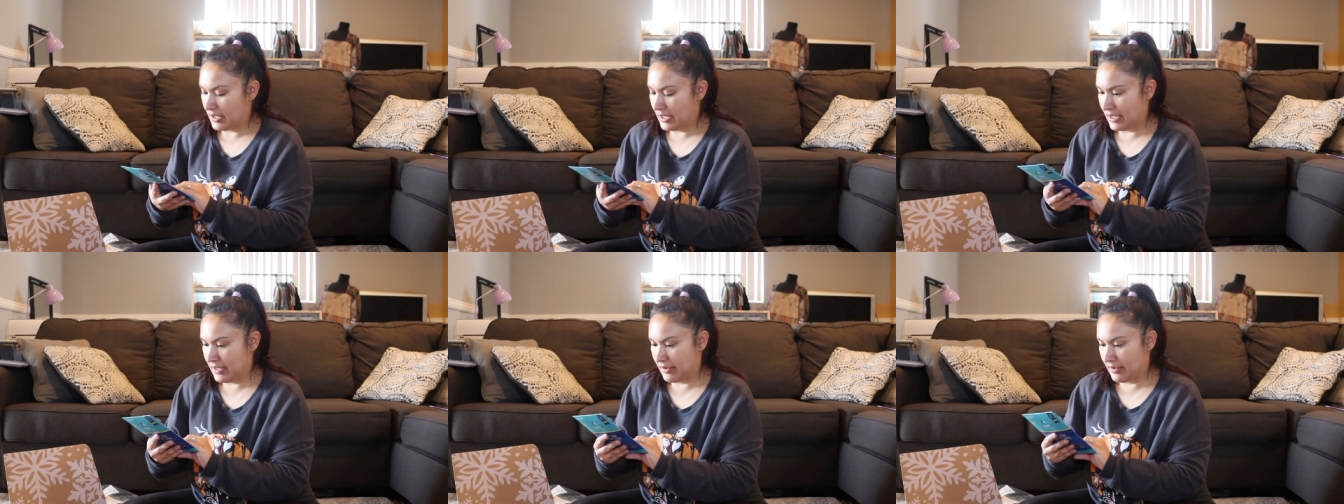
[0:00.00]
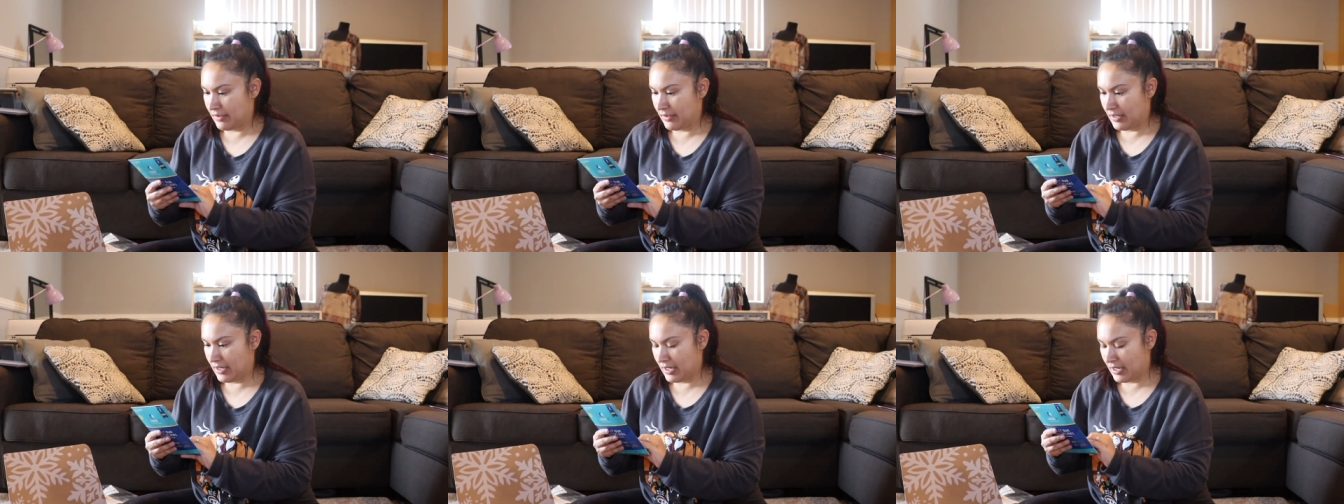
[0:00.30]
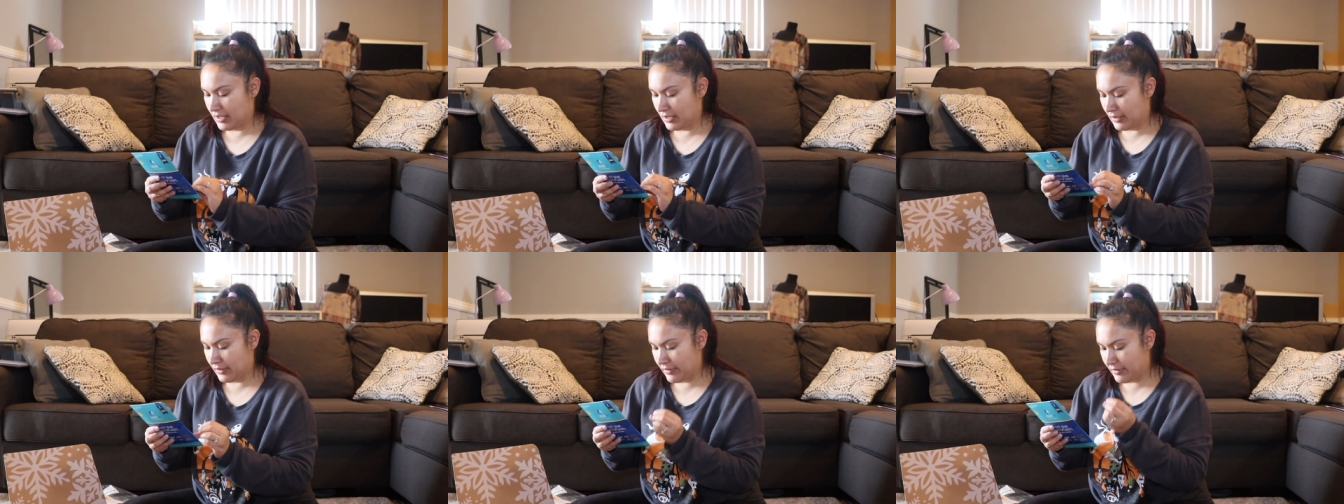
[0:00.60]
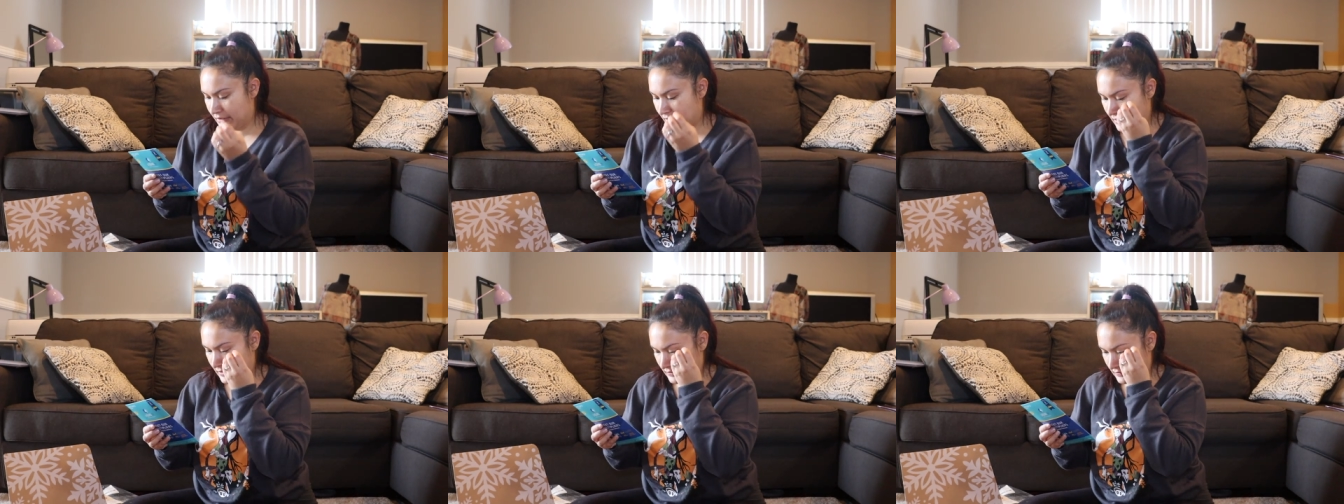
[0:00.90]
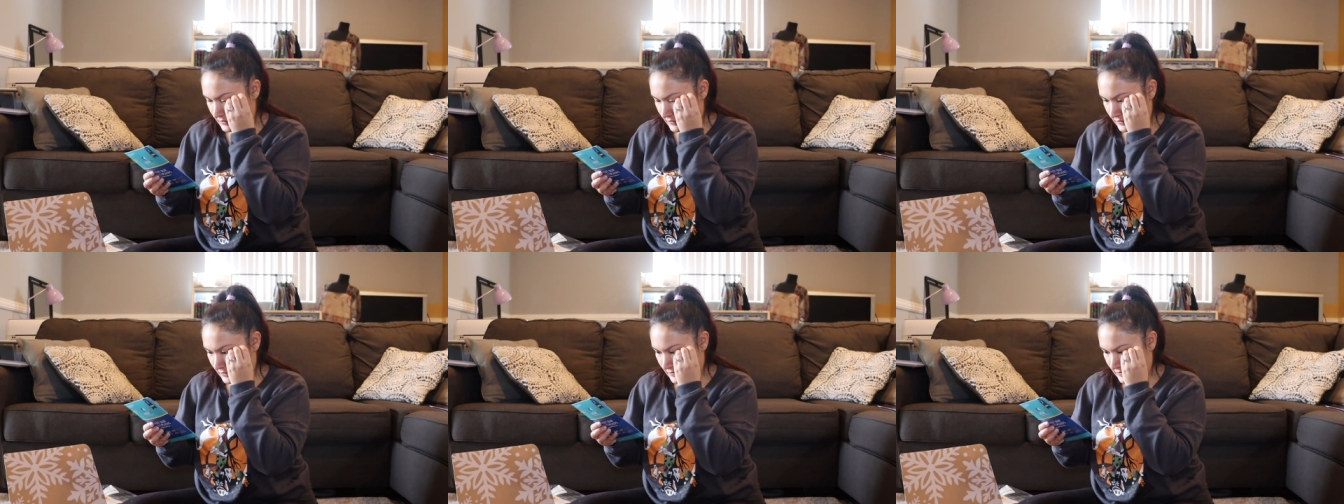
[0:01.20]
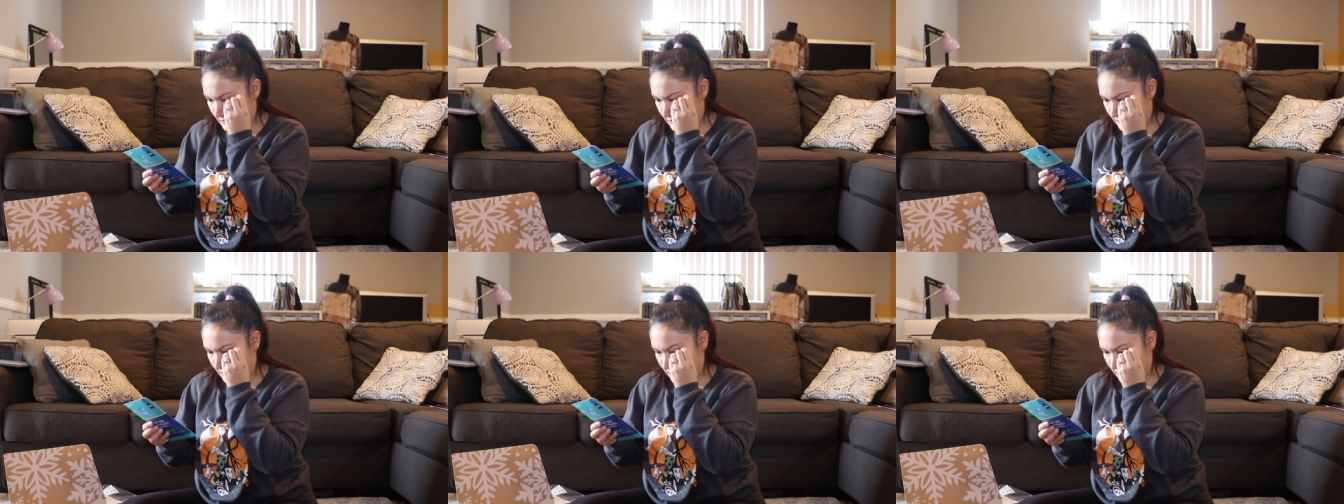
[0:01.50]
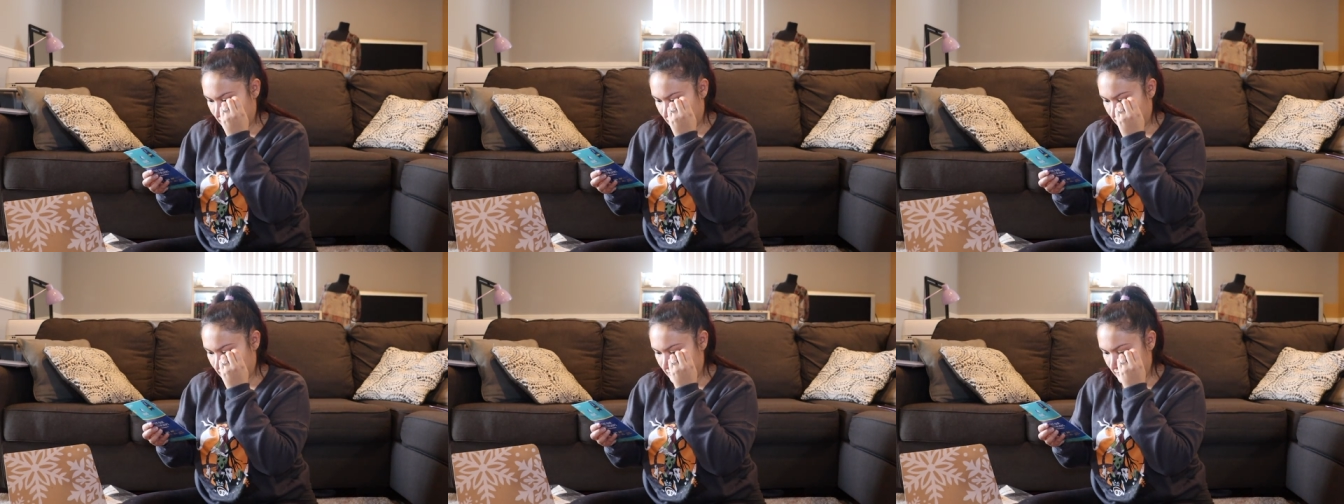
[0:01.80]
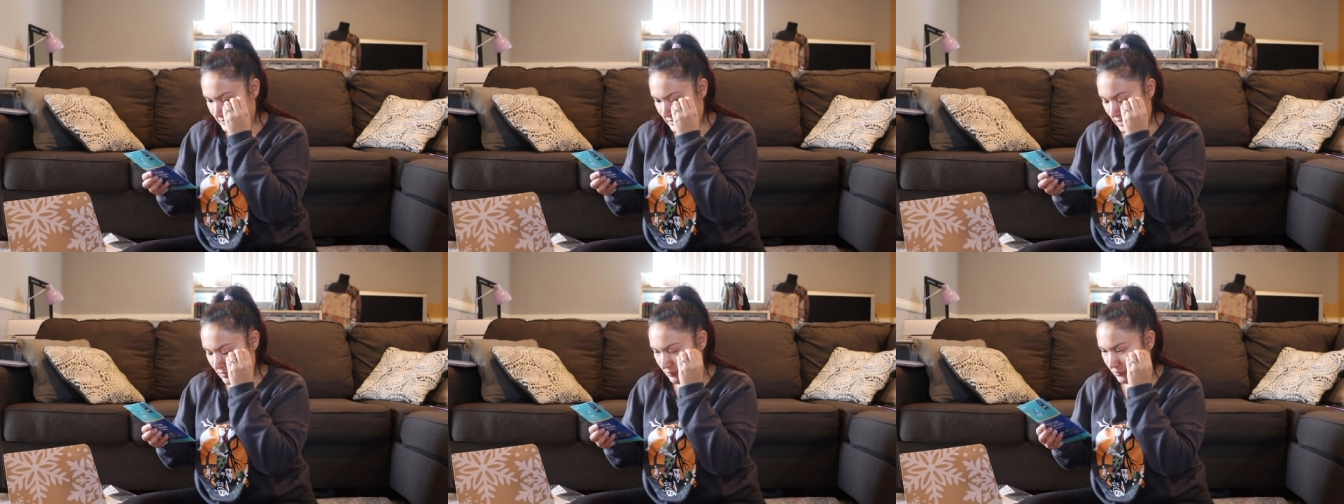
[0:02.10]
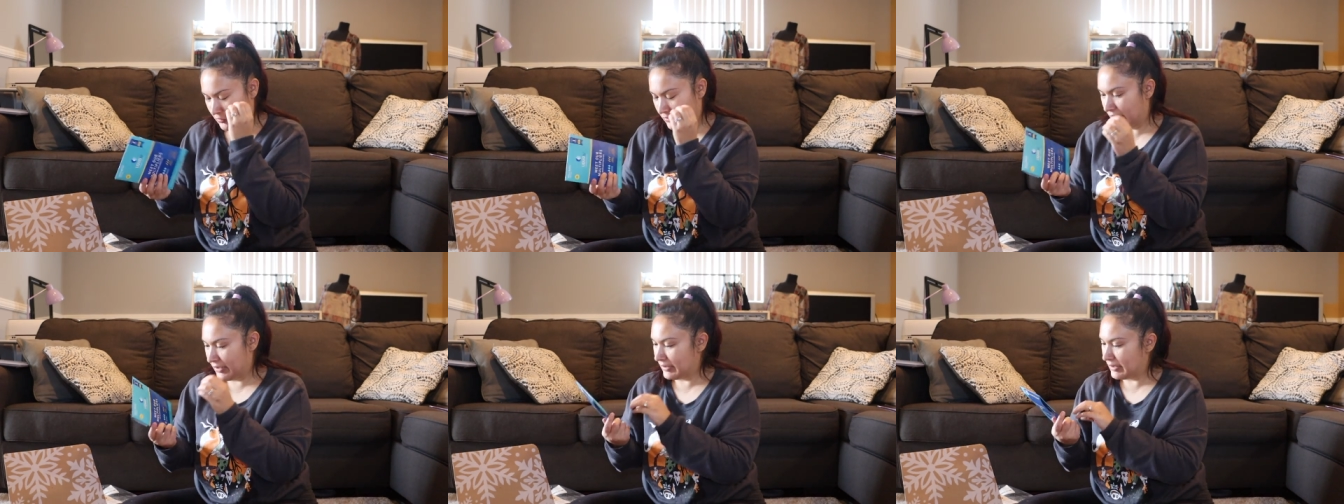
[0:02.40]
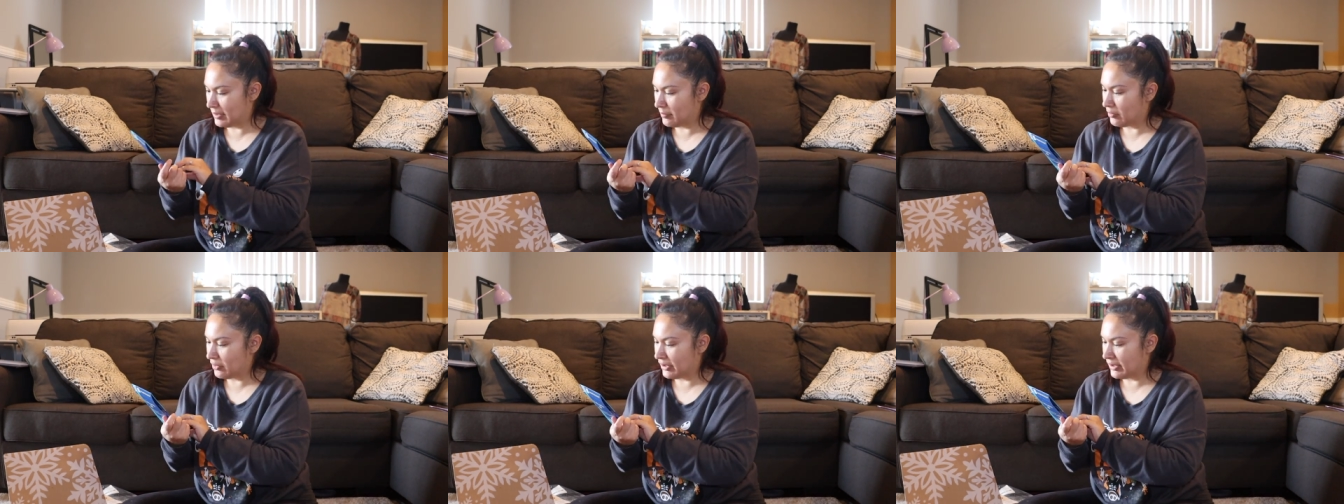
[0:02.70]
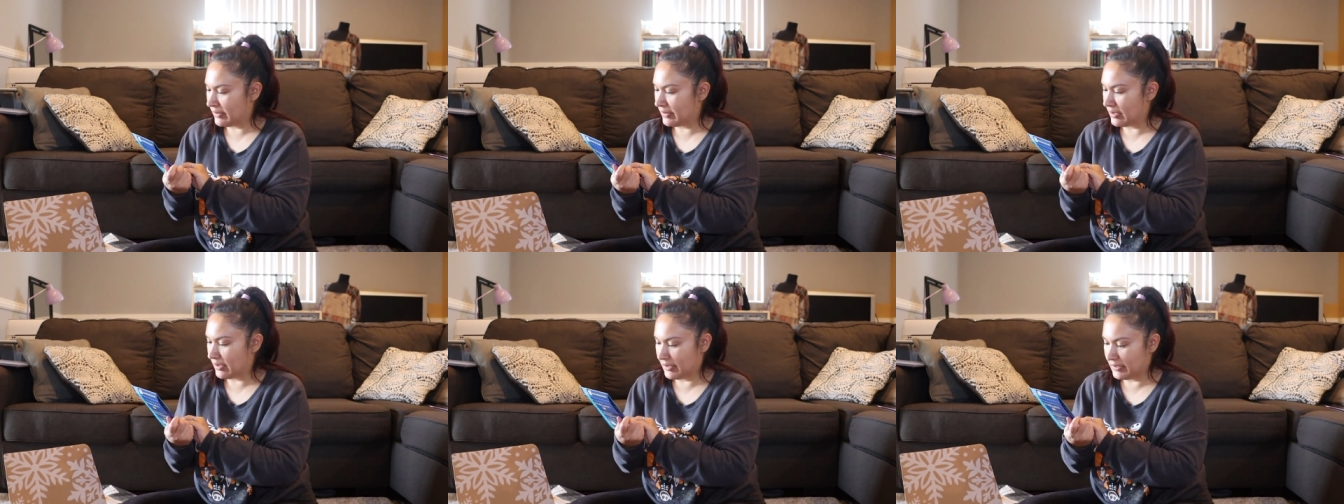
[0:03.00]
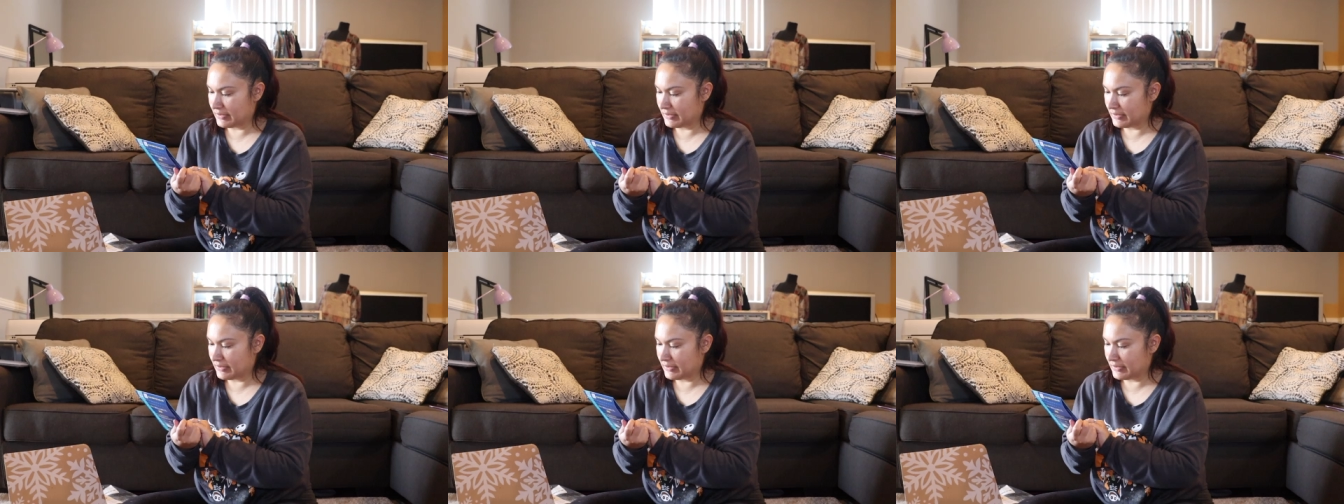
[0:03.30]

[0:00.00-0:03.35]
I think this is a sample that they put in there.